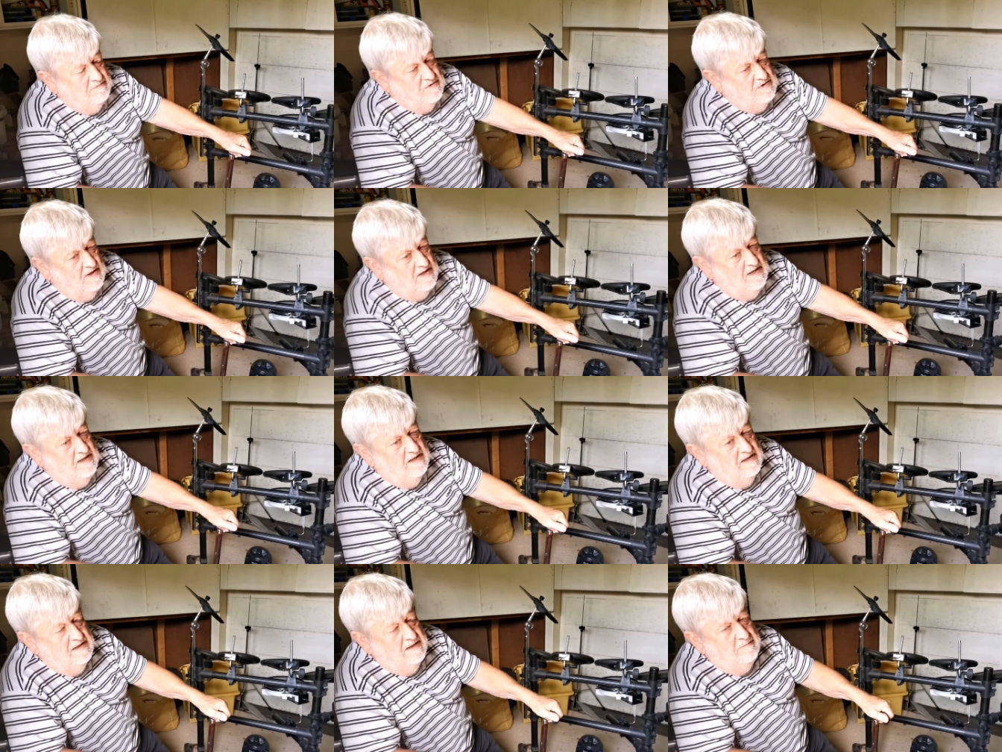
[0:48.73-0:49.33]
was the
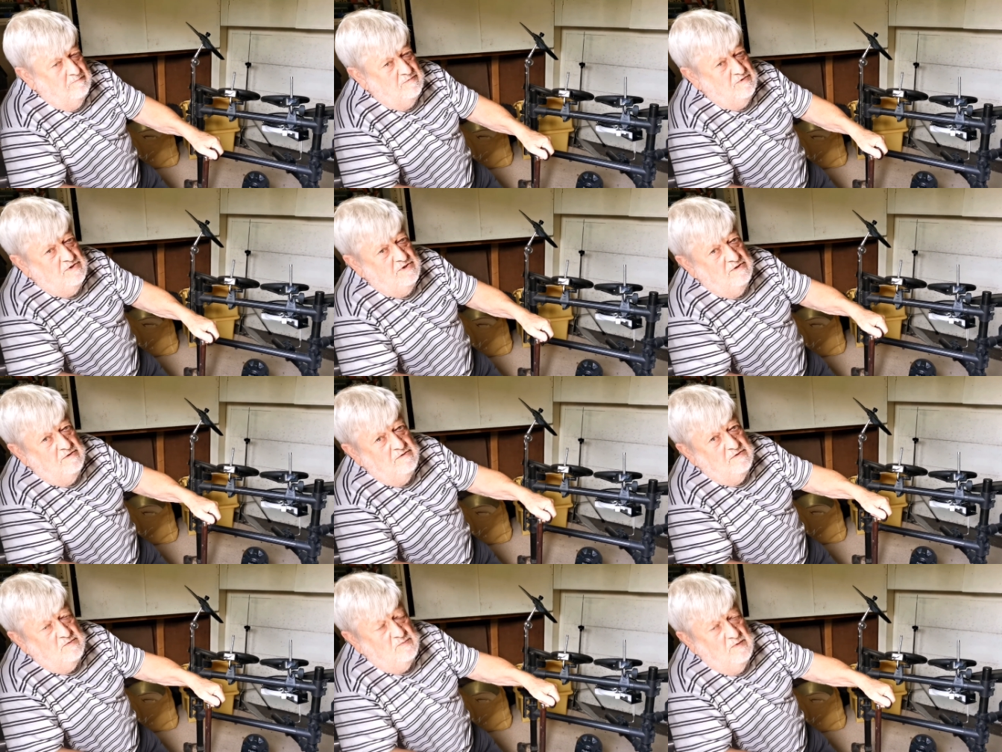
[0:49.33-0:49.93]
kit that was
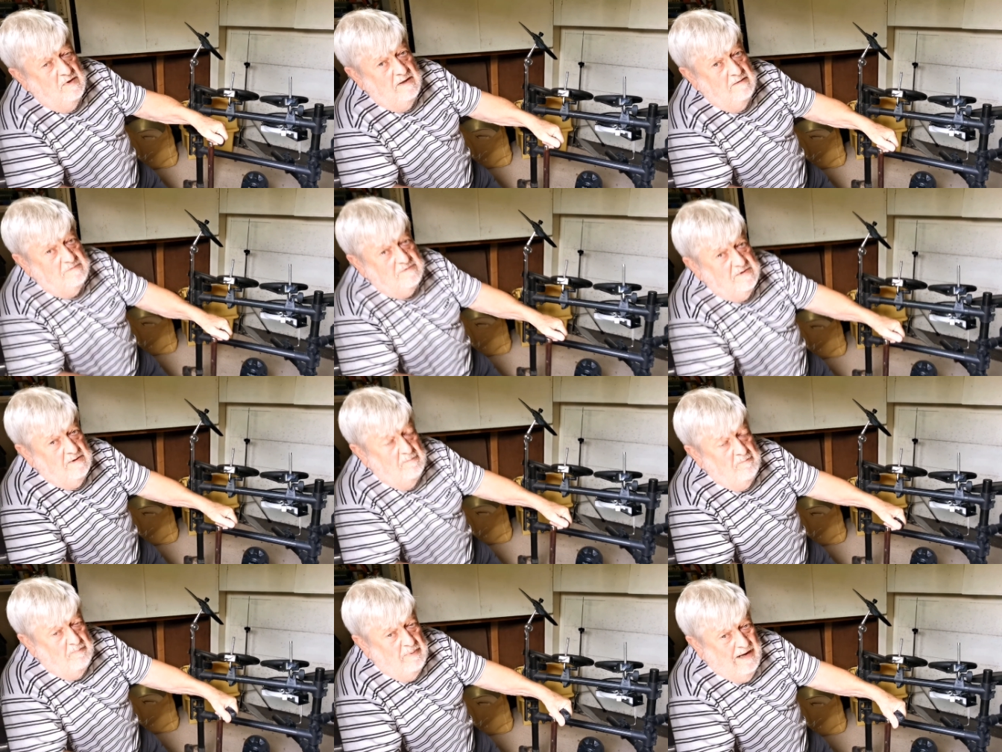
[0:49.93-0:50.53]
used when I
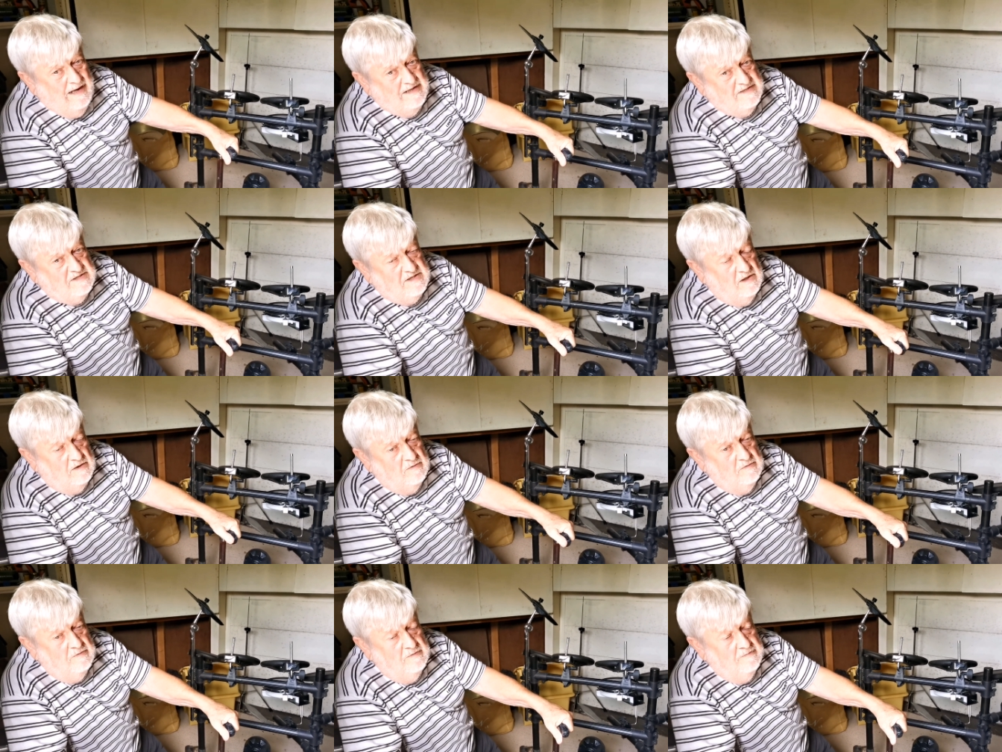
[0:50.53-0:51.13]
was in
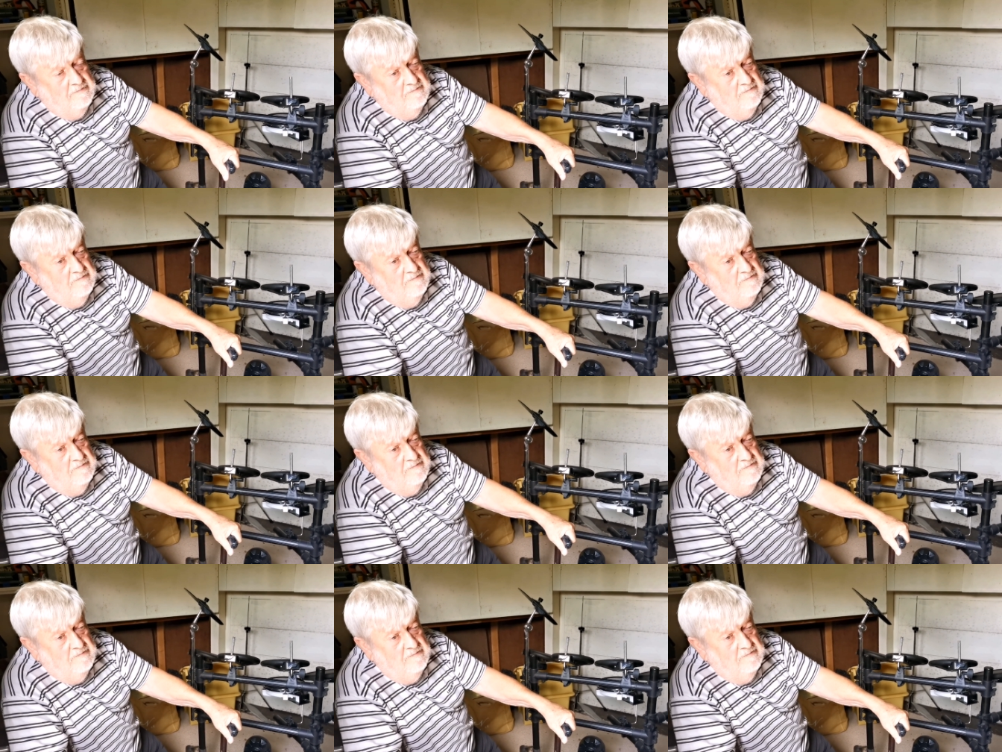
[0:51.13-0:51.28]
Patto.